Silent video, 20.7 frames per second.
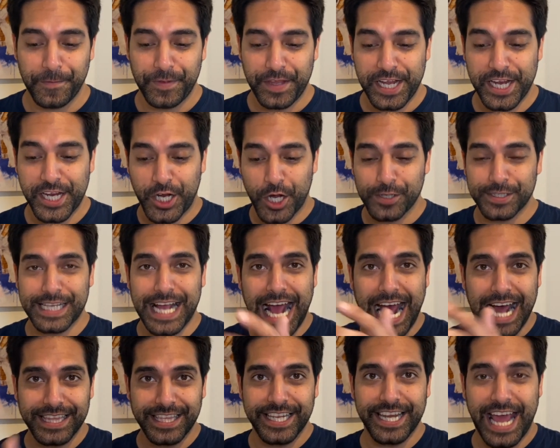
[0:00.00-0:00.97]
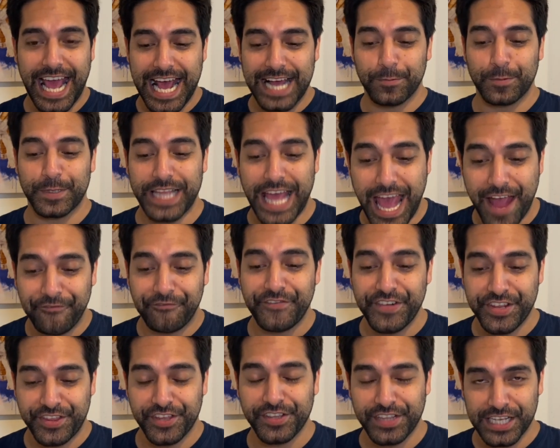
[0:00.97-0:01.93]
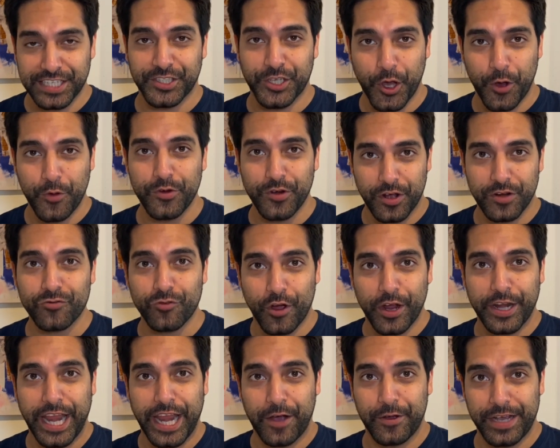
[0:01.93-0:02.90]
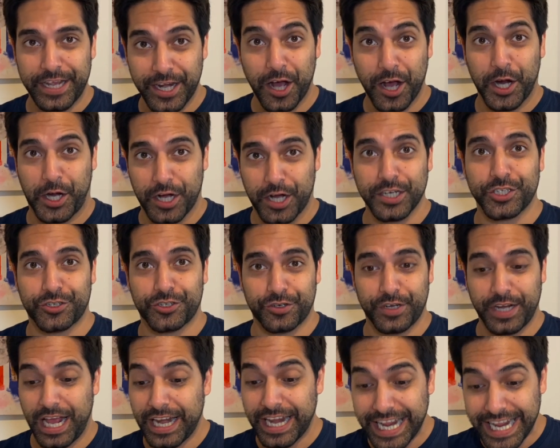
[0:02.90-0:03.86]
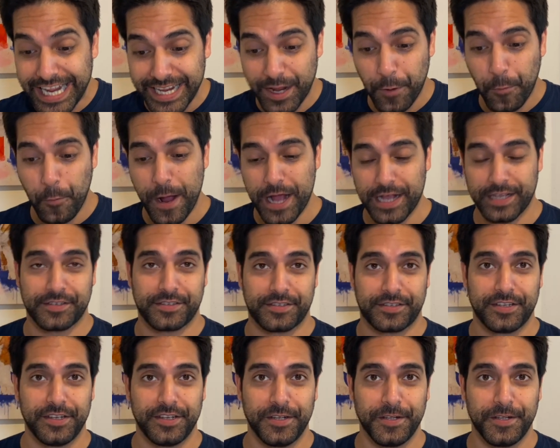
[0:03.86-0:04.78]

It goes hand in hand with everything that's going on right now in our country and in the West.